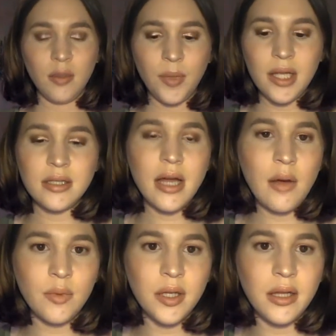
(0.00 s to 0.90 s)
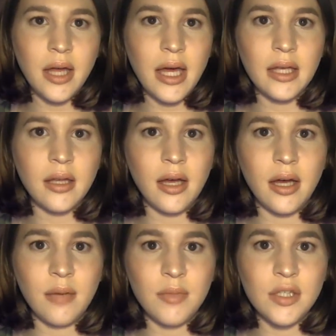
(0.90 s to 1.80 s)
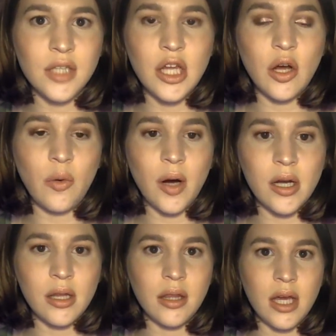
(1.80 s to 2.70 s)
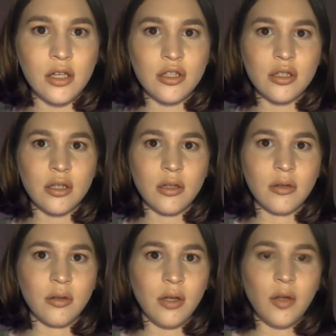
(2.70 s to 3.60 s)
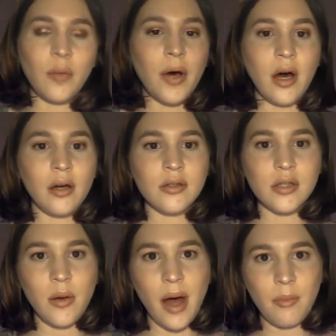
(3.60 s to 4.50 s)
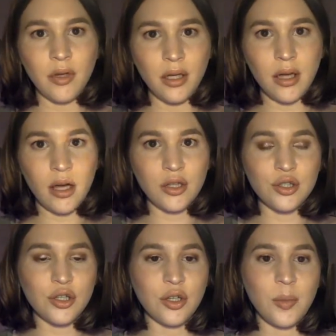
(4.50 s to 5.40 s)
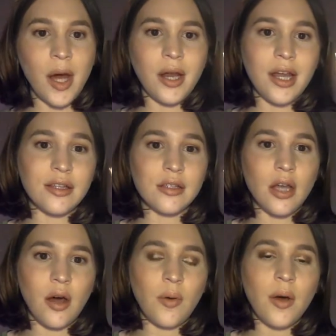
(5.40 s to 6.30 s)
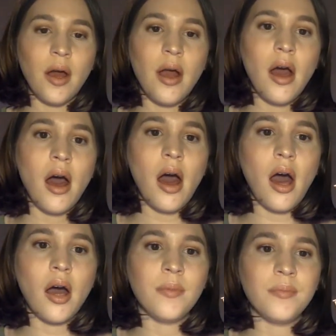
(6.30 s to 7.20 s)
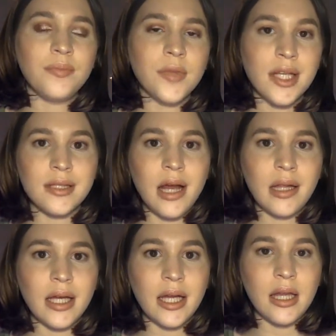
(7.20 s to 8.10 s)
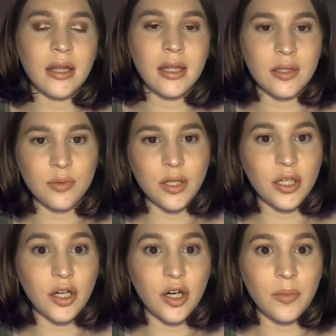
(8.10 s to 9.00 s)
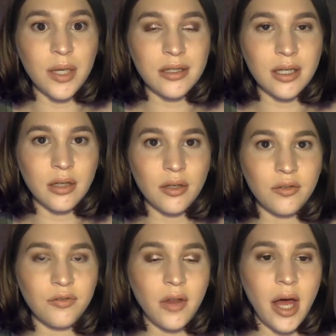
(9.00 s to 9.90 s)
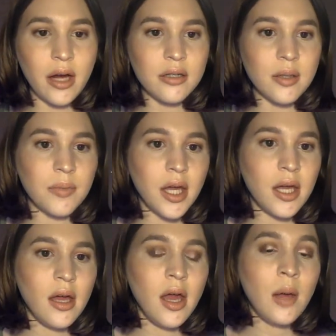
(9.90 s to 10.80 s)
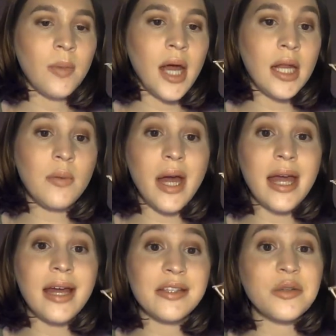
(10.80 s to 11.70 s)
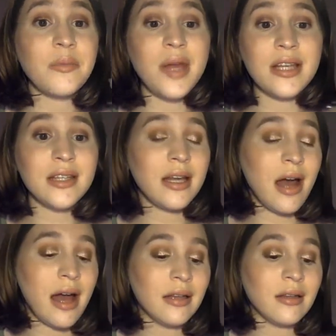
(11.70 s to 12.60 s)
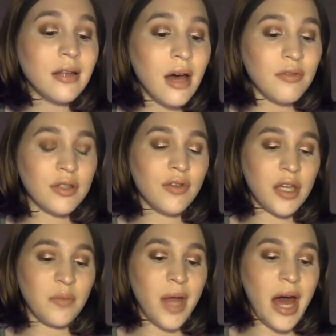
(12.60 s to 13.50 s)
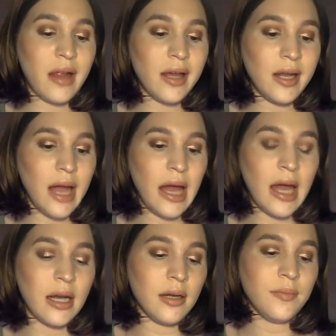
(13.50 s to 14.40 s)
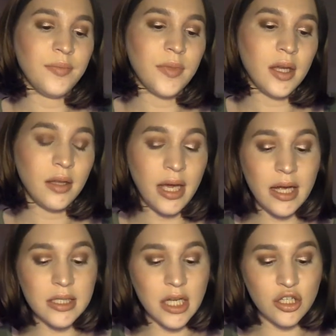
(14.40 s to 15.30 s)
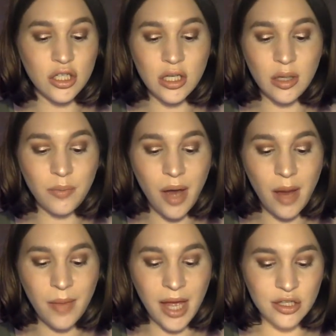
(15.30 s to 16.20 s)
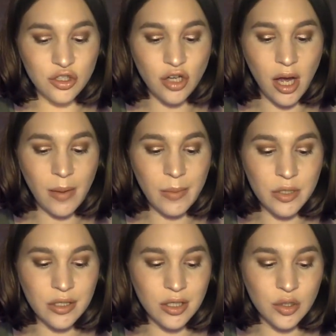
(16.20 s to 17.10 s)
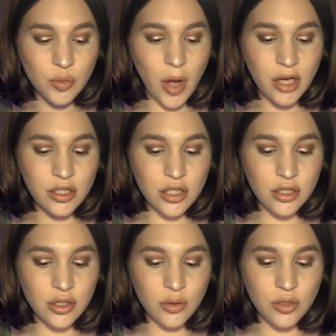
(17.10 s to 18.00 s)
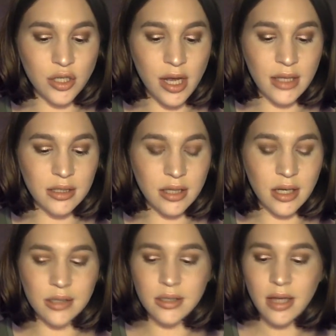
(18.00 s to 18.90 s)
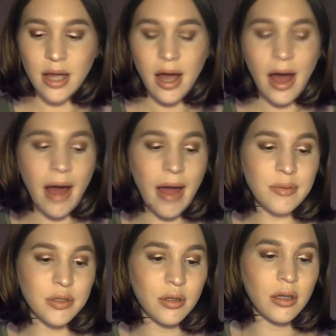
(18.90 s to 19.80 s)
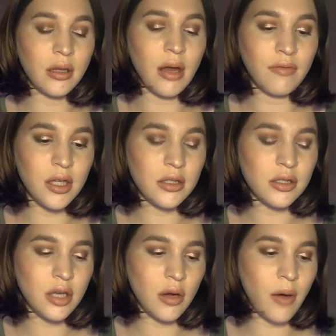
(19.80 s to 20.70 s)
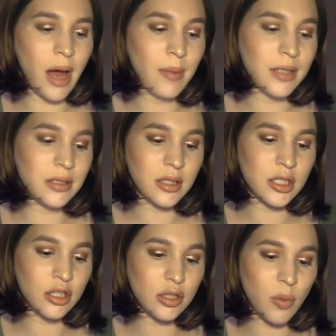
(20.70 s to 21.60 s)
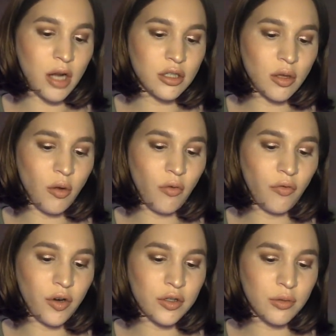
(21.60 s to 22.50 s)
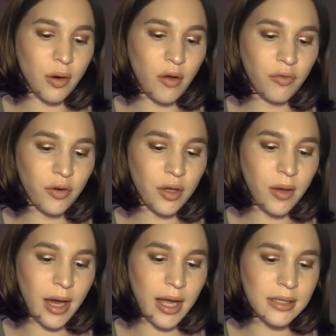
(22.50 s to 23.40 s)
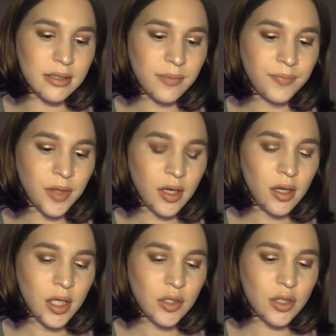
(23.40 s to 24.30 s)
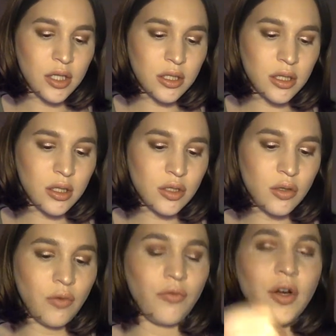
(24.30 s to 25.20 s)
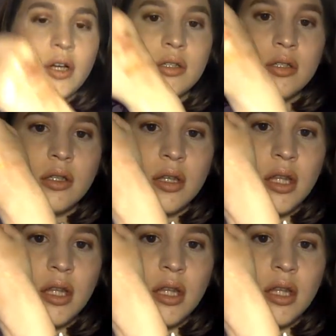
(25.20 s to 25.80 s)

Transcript: But it's not really, like, a mosquito or anything. It's just a little bug, so I'm really not concerned about it. So it's not like anything that's really gonna hurt me. It's like a little fly or something. But anyway, it's amazing. I love this freaking palette, and like I said, she did a bomb-ass job. I'm just gonna swatch these two shades because I absolutely love these two. I basically just swatched the whole first row for you guys. So these are the first